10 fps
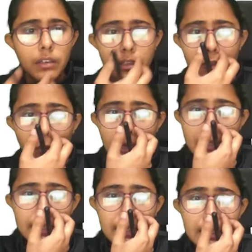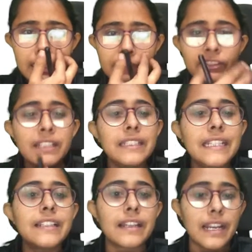drawee, if the
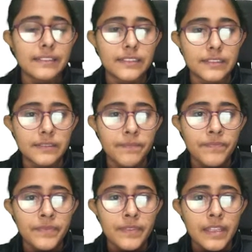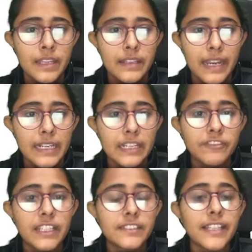need arises, right? If
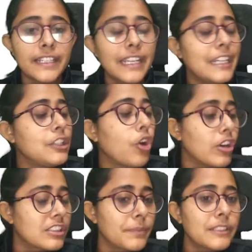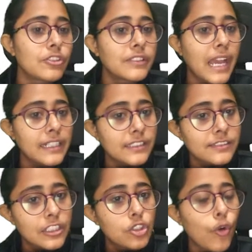there is any endorsement, so that is
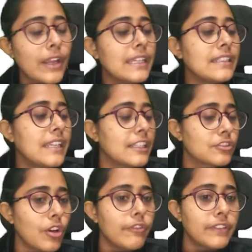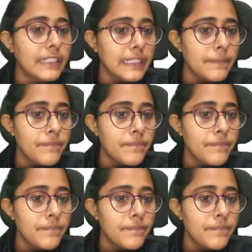the drawee in case of need.